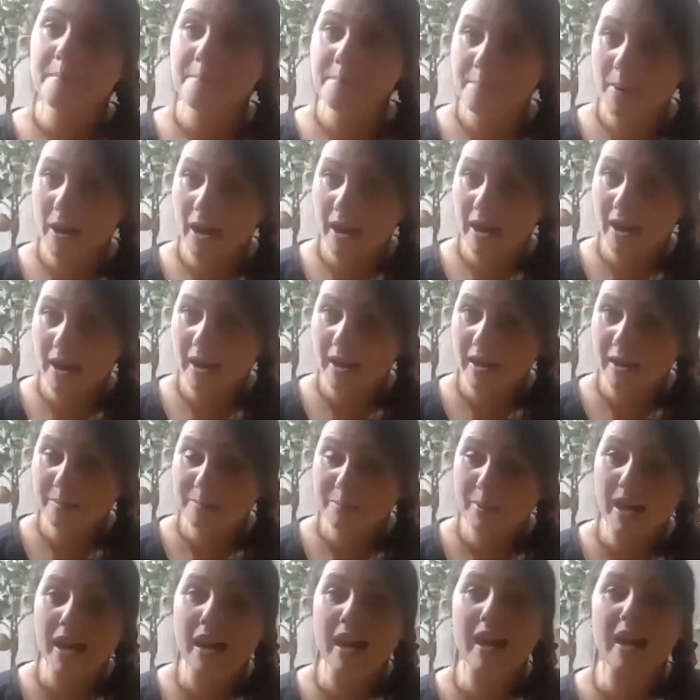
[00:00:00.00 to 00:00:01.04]
Ba,
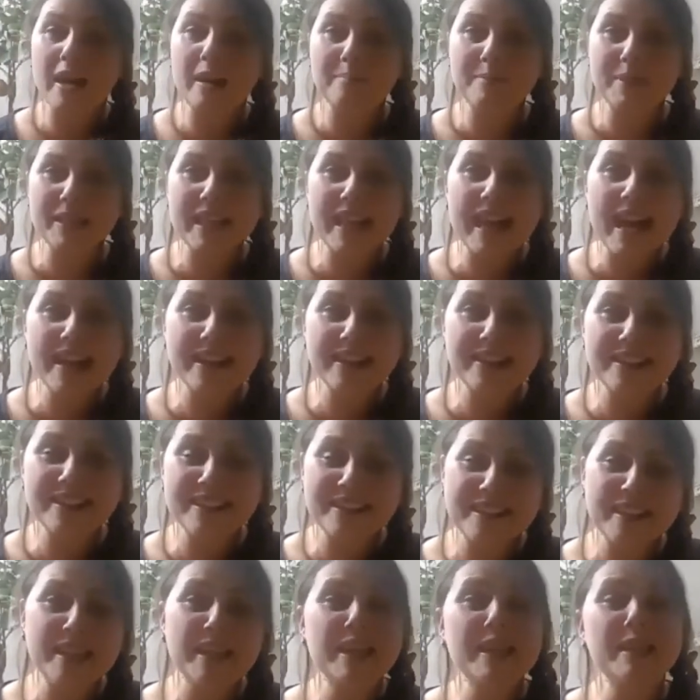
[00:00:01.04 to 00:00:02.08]
ba, black
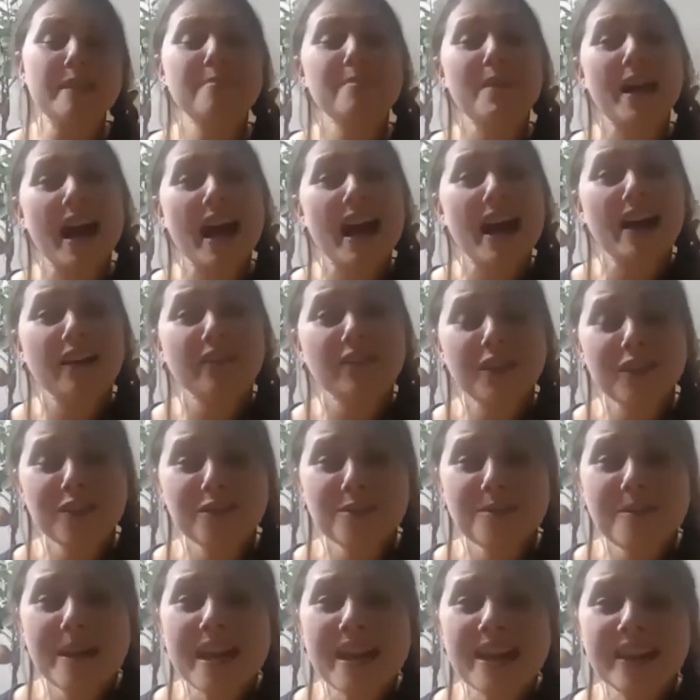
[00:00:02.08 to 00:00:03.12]
sheep, have
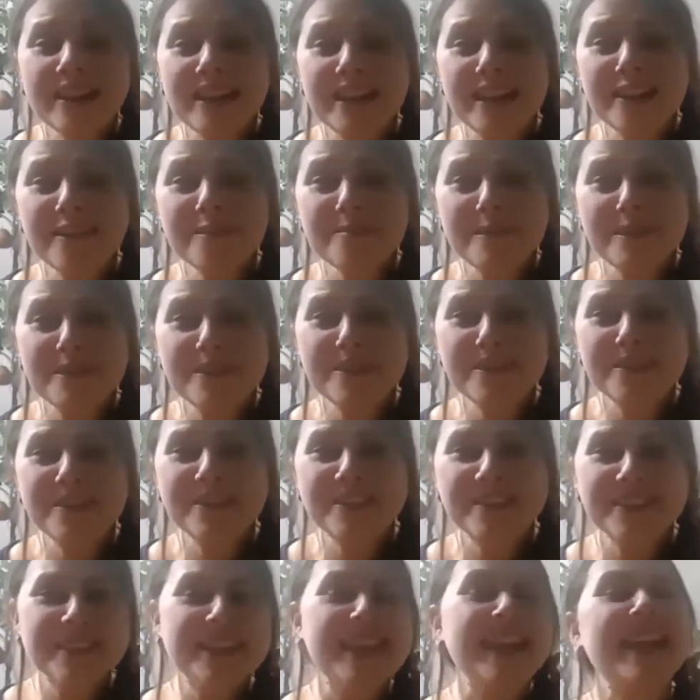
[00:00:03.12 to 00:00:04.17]
you any
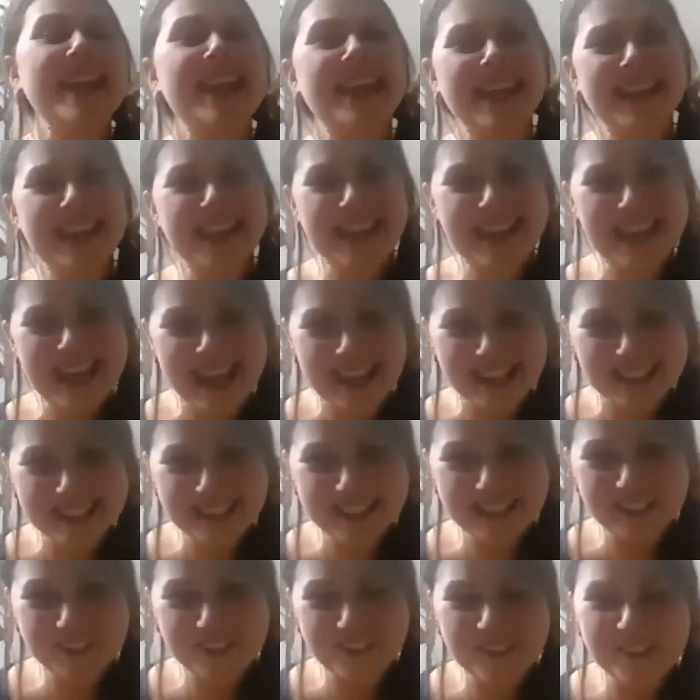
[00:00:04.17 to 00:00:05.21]
wool?
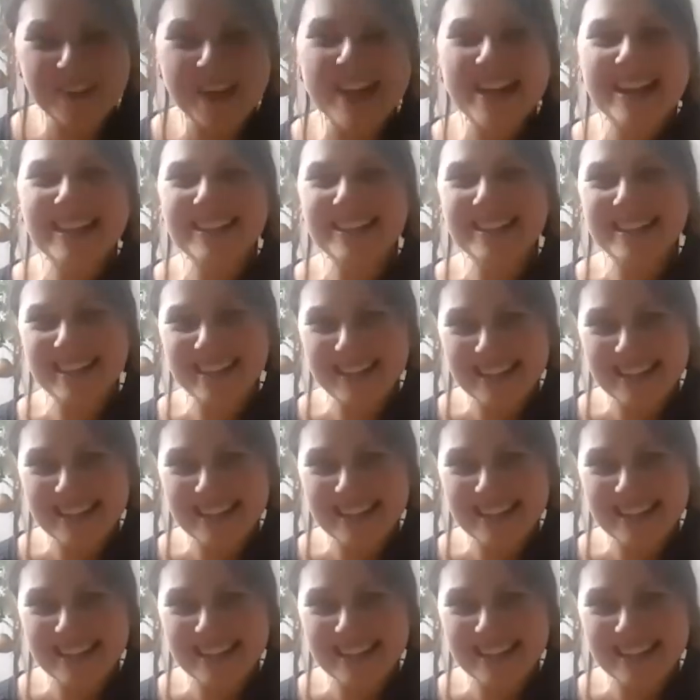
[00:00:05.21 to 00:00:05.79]
Yes, friend,